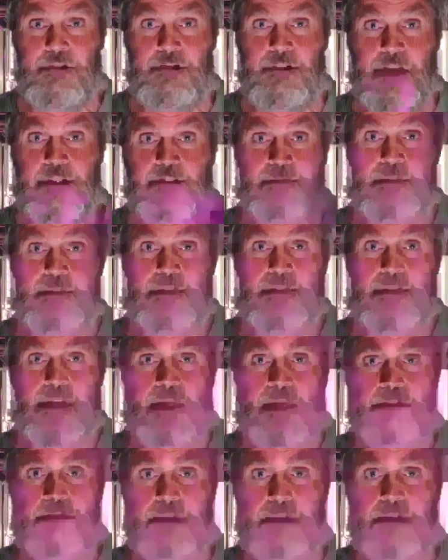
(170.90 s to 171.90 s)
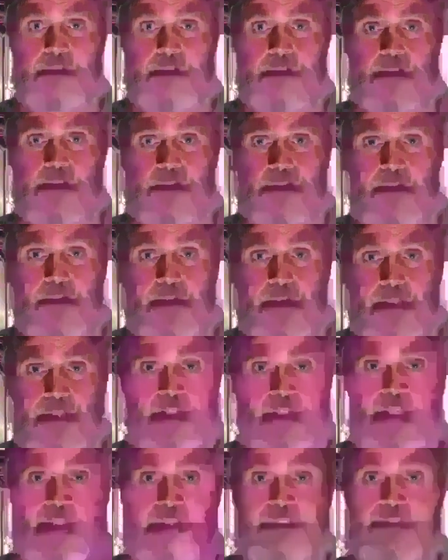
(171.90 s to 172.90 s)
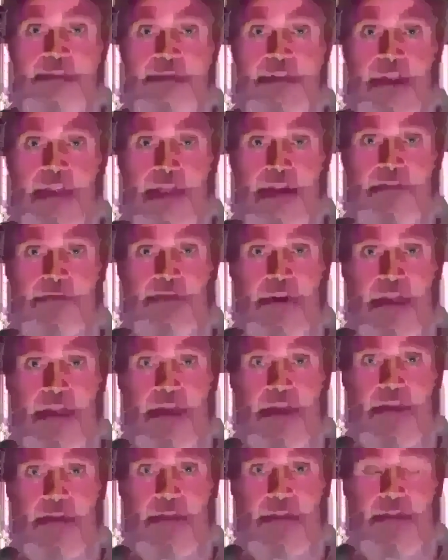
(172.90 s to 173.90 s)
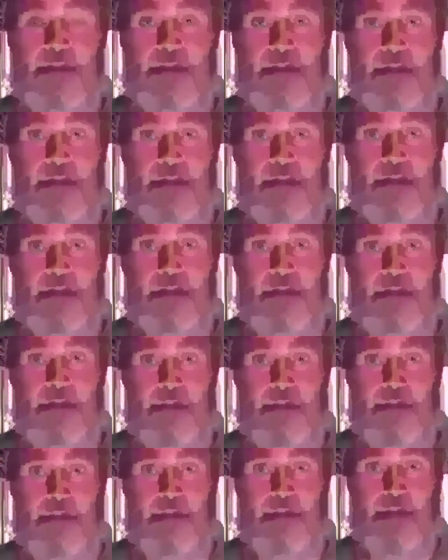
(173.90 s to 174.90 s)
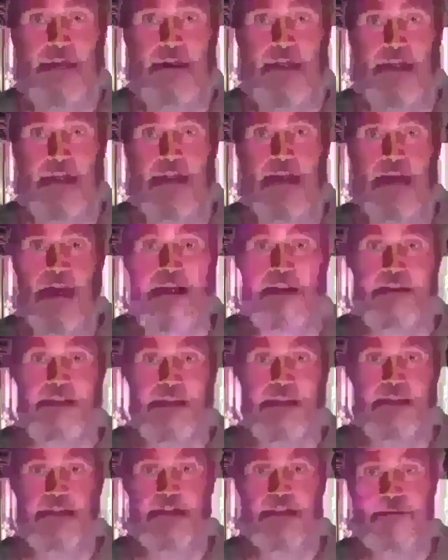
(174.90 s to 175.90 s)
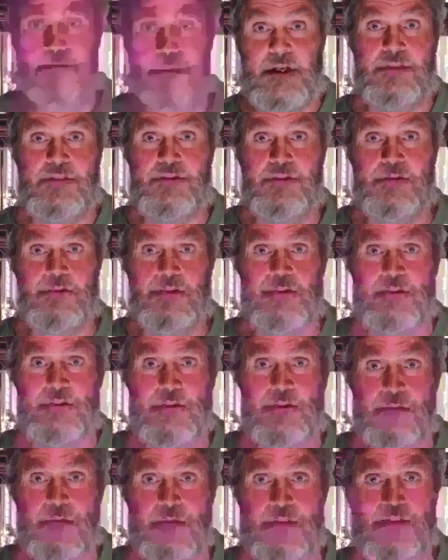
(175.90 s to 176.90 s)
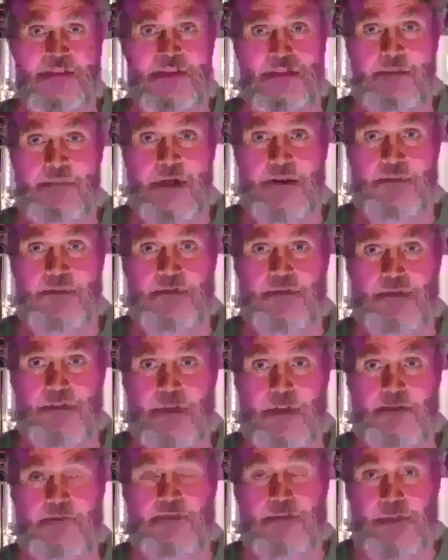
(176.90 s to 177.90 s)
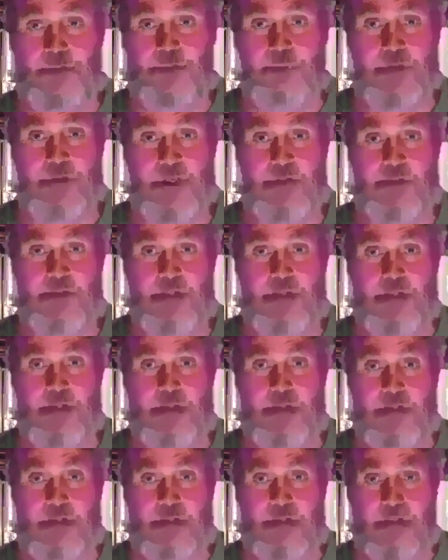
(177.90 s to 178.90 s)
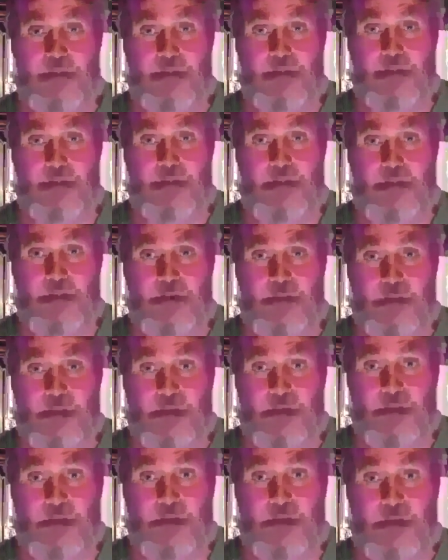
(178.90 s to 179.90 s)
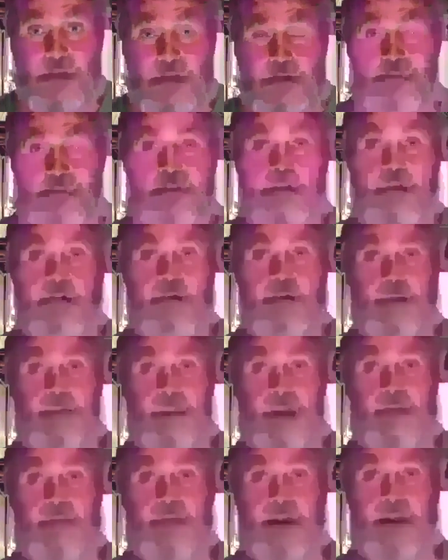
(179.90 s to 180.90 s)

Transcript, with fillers: David, at his arrival, God makes the grant of his friendship covenant. So that's with David. He needs to announce that. And Elijah is the